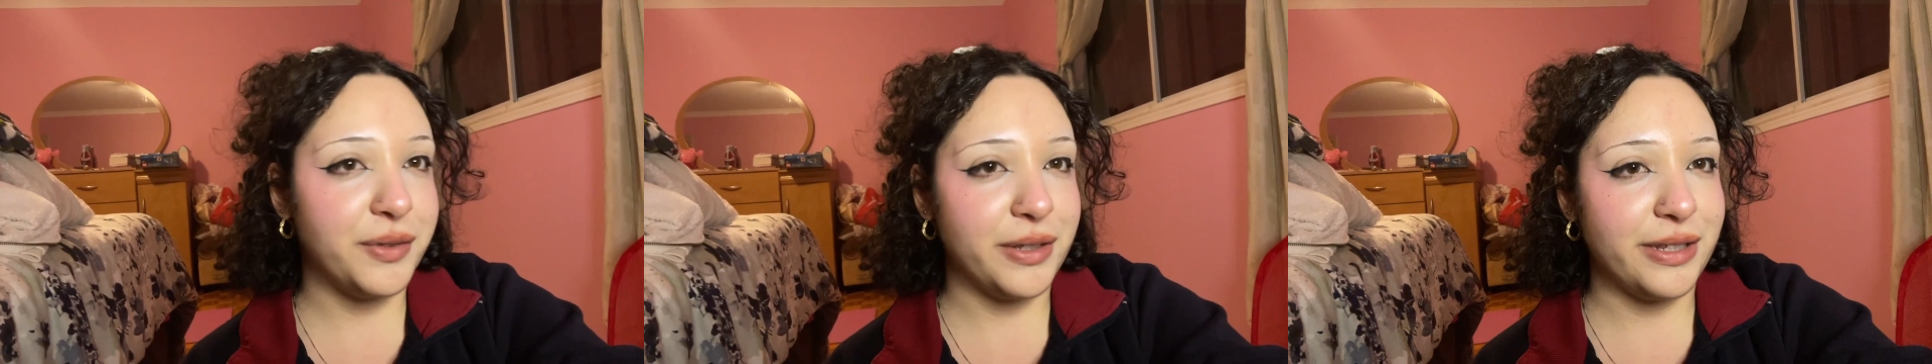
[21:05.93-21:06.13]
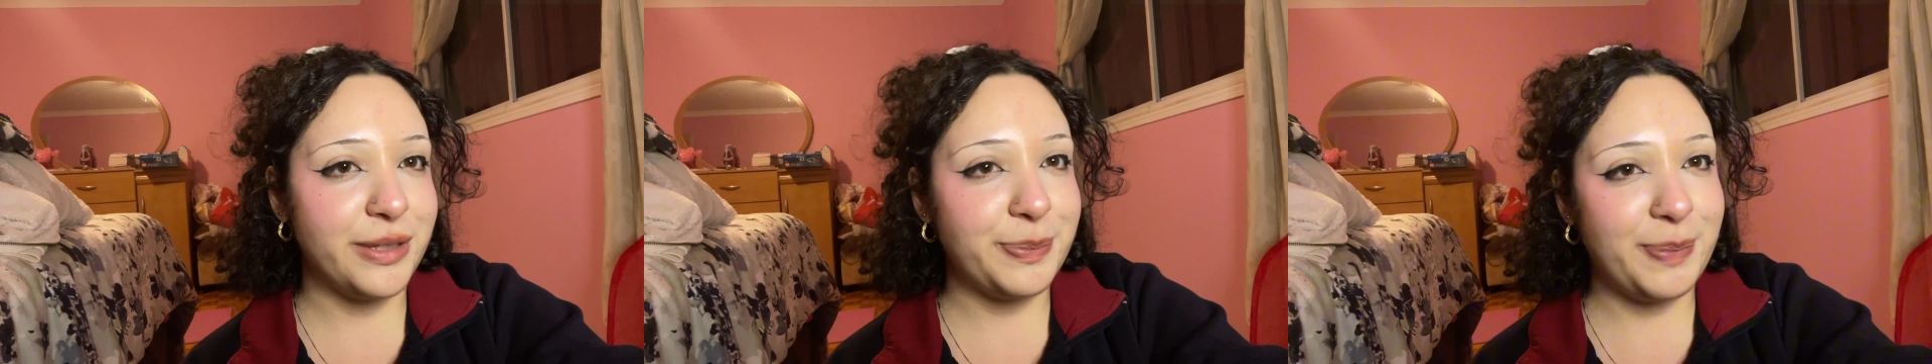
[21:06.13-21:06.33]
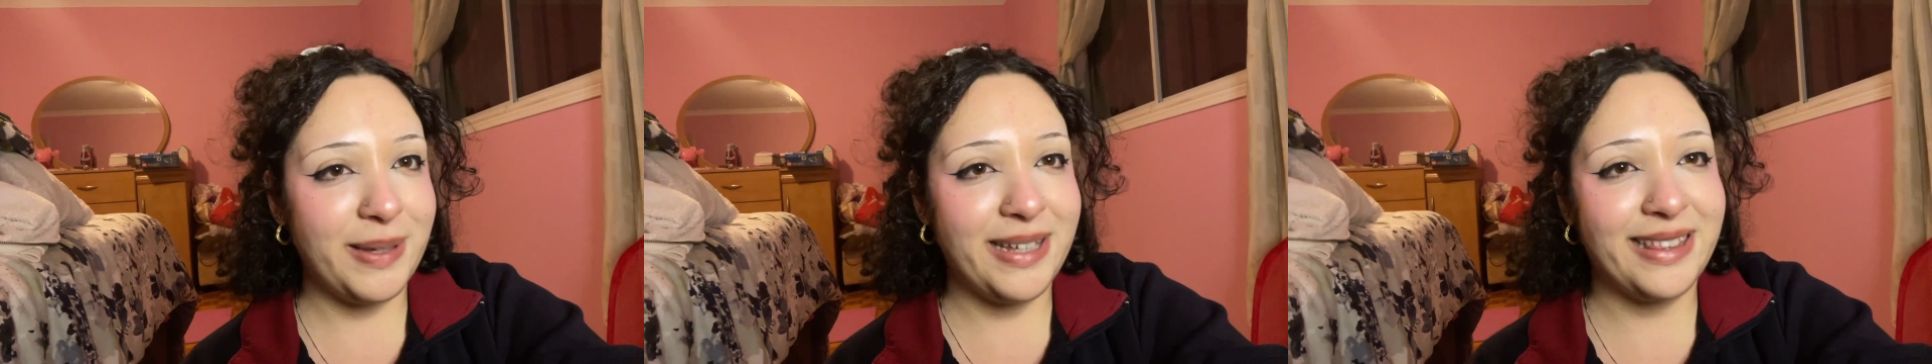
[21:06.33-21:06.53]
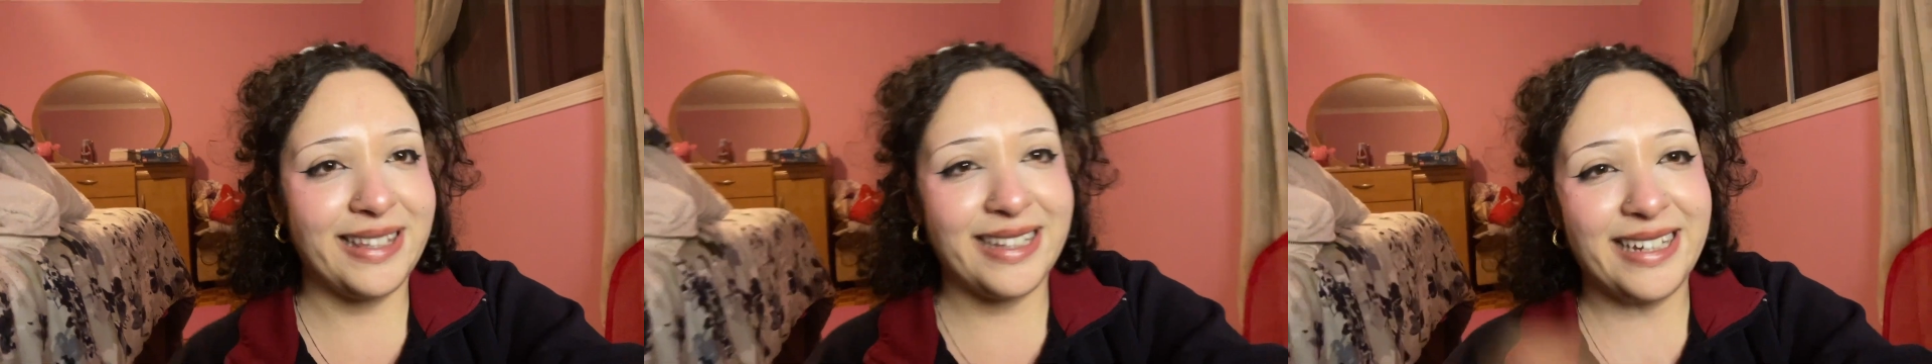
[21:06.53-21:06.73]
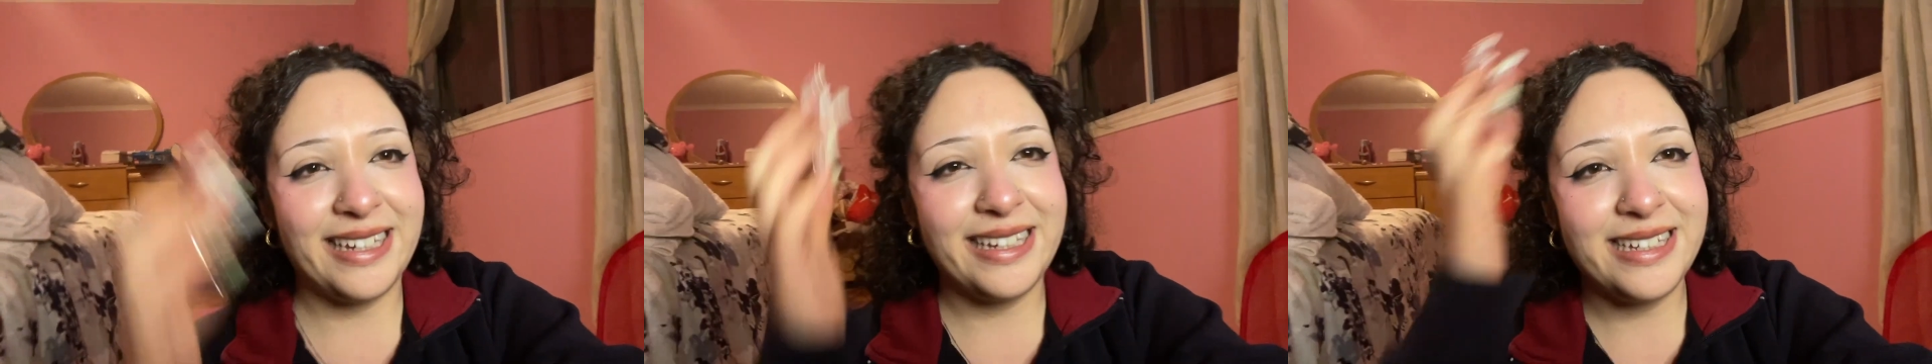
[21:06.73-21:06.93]
to speak to
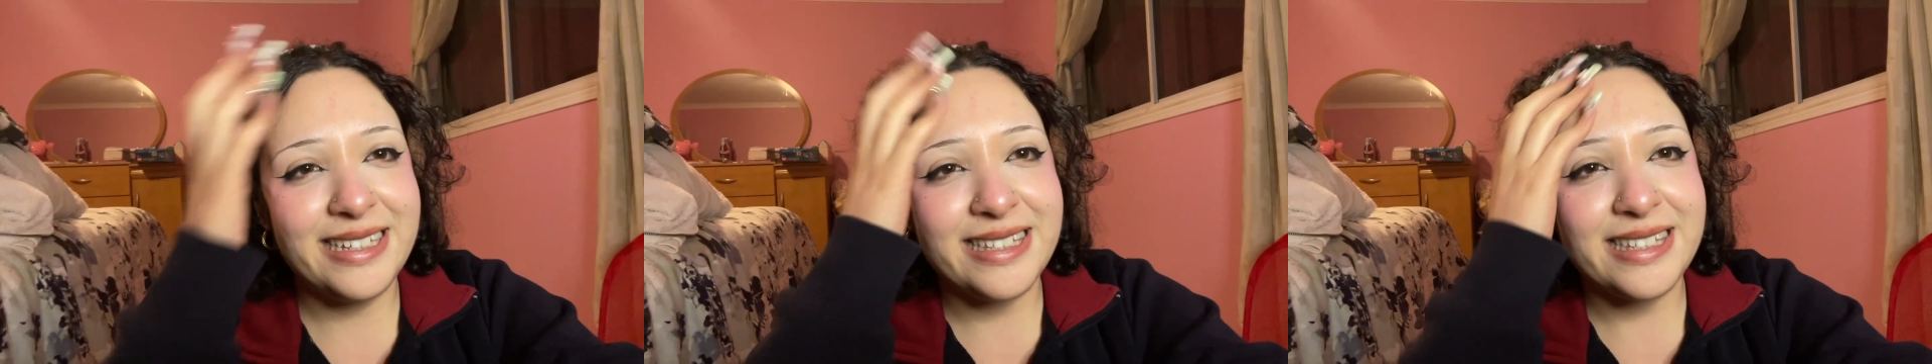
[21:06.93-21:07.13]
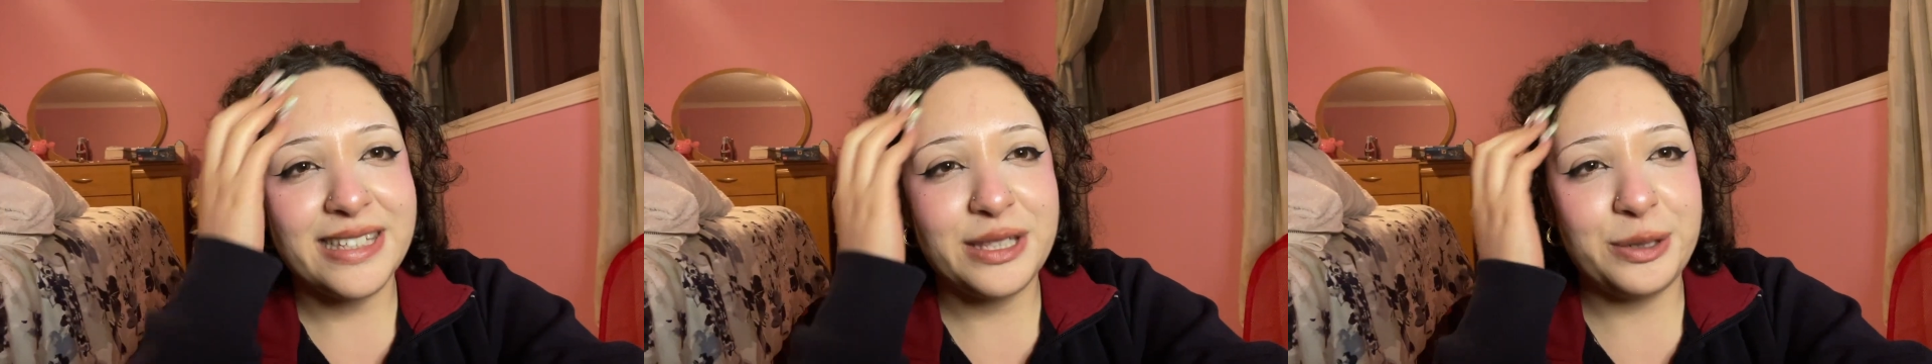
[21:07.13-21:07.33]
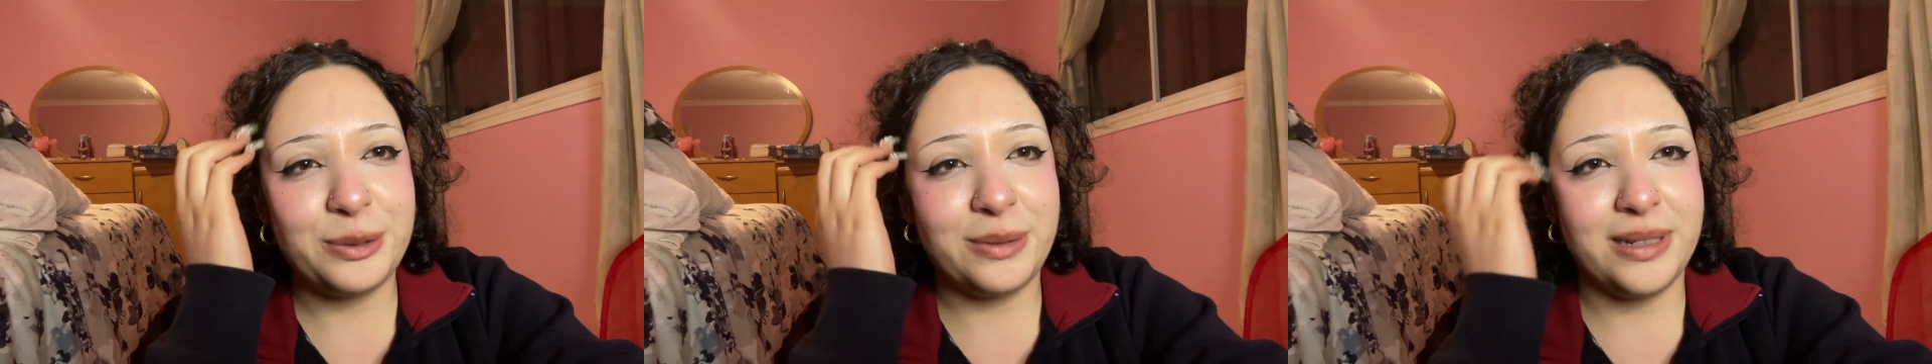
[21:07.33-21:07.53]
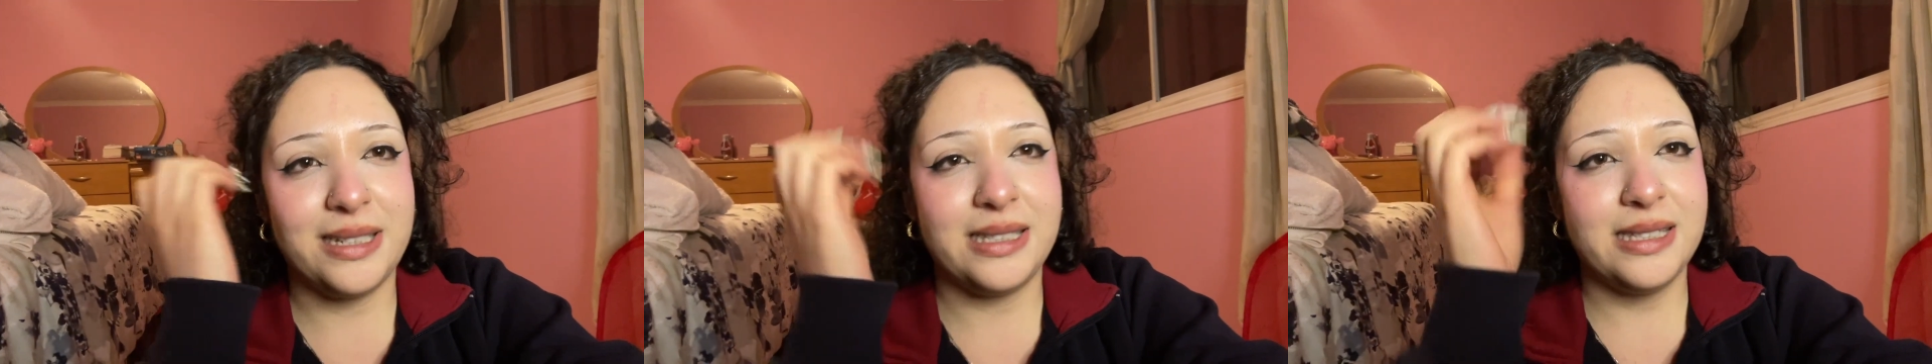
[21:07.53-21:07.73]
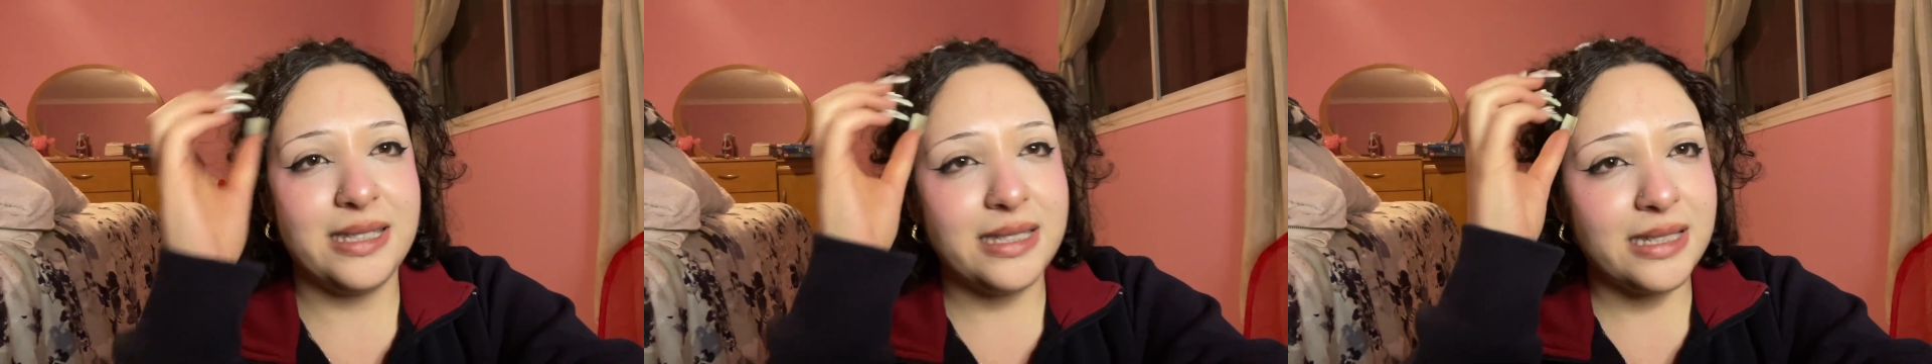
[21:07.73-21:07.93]
these
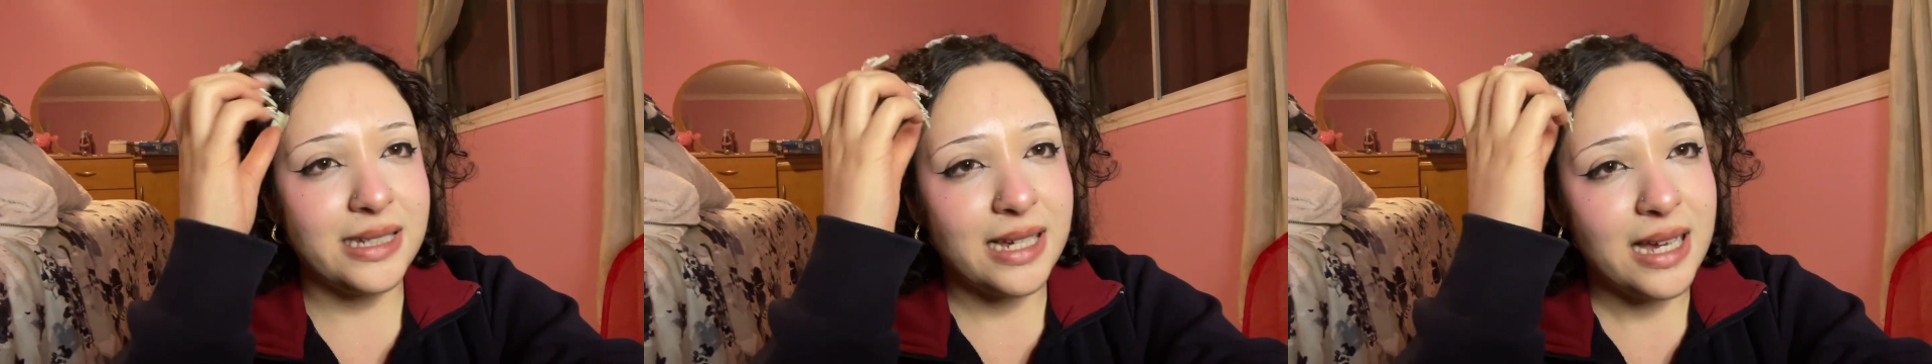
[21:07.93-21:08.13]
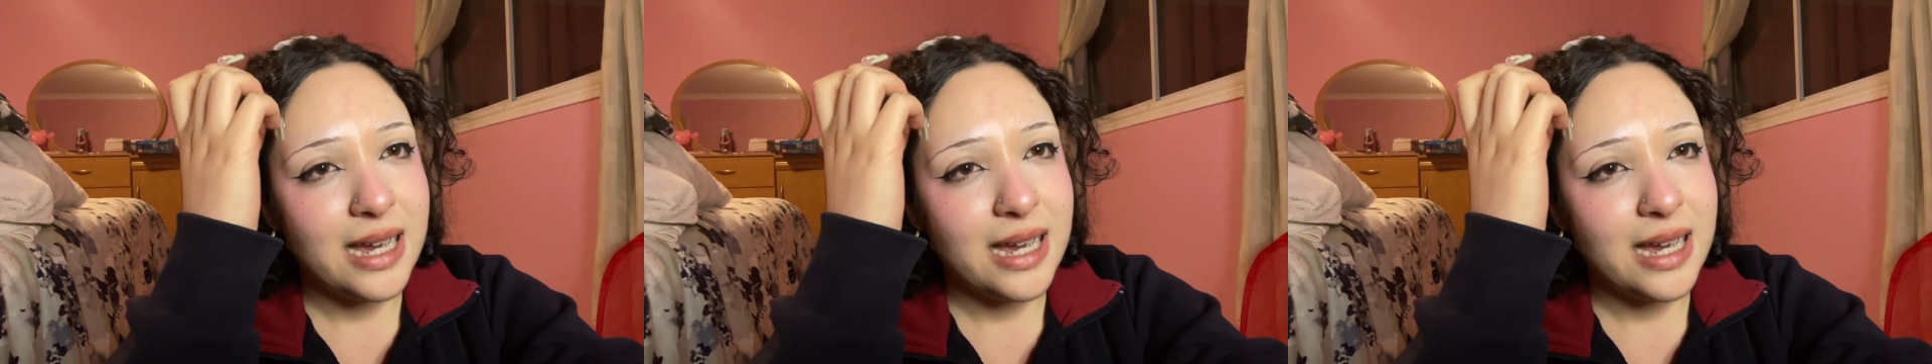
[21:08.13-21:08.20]
students,